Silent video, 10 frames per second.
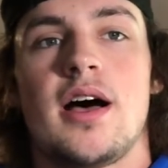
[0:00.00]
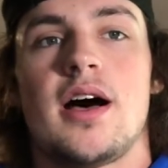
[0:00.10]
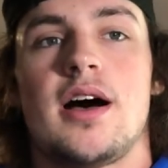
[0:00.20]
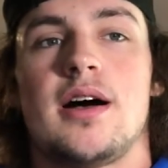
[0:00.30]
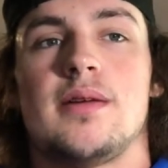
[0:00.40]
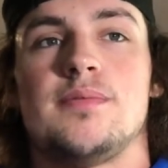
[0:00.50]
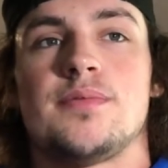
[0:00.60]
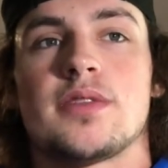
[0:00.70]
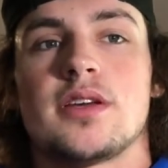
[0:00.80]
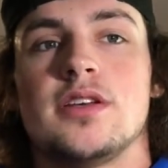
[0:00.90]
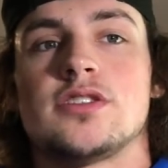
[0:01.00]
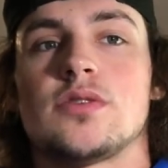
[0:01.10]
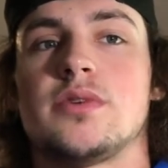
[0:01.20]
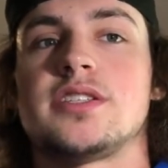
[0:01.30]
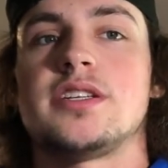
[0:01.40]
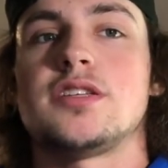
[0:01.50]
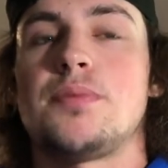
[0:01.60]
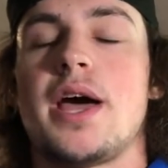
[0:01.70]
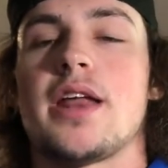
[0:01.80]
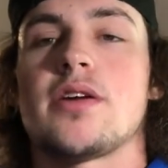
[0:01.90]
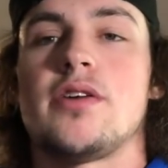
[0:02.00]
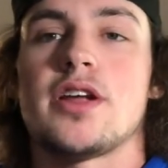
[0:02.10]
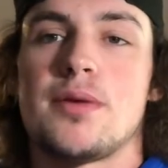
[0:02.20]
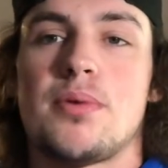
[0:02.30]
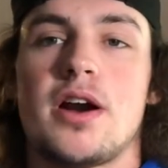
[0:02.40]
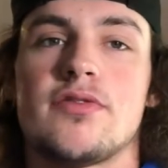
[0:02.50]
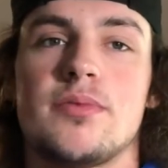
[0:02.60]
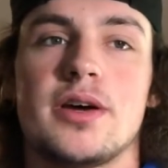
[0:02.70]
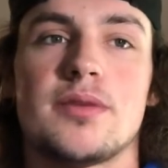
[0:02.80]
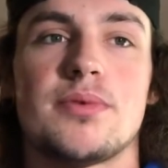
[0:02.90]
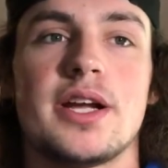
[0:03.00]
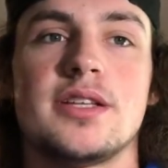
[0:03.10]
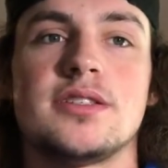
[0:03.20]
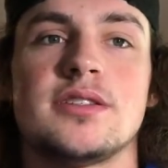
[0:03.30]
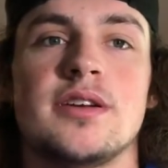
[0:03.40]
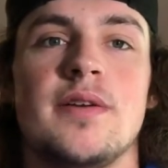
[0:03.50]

So what sets Patagonia apart from other brands?